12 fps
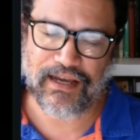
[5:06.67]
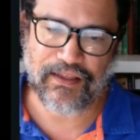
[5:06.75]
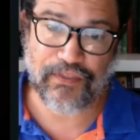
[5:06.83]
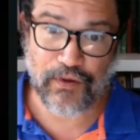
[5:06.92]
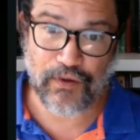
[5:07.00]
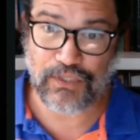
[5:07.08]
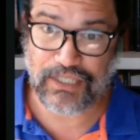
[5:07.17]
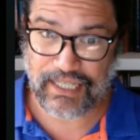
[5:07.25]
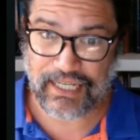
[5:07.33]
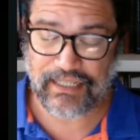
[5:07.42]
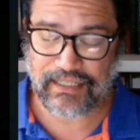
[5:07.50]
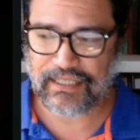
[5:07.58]
those
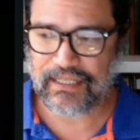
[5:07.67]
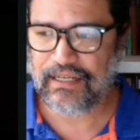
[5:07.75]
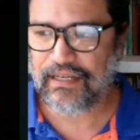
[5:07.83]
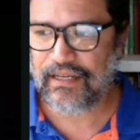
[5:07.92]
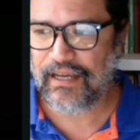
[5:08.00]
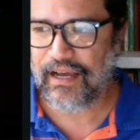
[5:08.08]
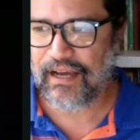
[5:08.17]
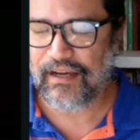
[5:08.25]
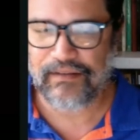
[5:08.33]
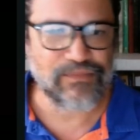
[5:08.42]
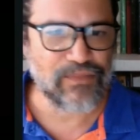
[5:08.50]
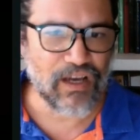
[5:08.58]
leads,
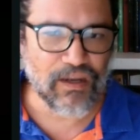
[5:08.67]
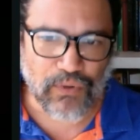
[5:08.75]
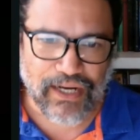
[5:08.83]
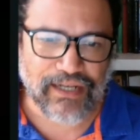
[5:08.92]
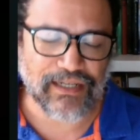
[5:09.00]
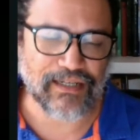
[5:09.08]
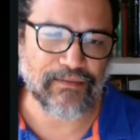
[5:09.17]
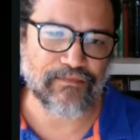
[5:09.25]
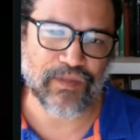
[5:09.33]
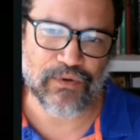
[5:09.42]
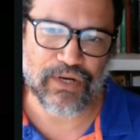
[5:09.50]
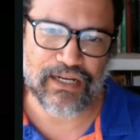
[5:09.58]
non-branded,
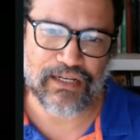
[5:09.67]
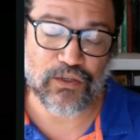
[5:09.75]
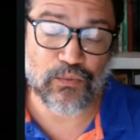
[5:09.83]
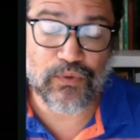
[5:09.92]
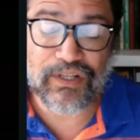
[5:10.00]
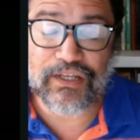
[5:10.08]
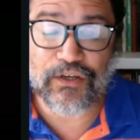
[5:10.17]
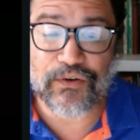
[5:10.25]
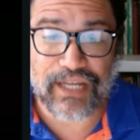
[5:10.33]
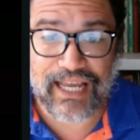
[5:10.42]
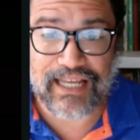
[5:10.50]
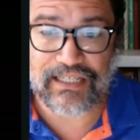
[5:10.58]
right? So really you're
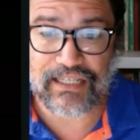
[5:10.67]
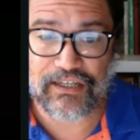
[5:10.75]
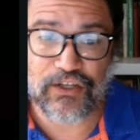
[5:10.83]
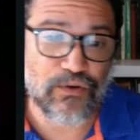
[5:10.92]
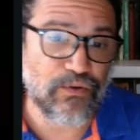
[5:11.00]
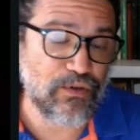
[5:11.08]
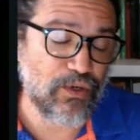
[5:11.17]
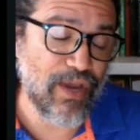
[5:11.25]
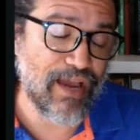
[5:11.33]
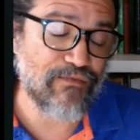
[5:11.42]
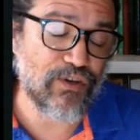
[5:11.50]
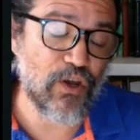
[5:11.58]
guessing. You
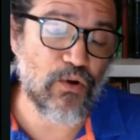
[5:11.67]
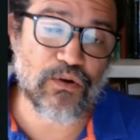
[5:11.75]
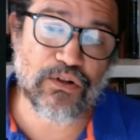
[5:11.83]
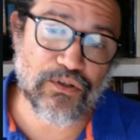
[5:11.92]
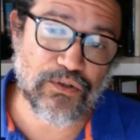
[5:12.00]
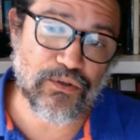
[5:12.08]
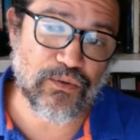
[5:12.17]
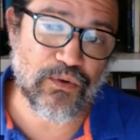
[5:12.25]
have no clue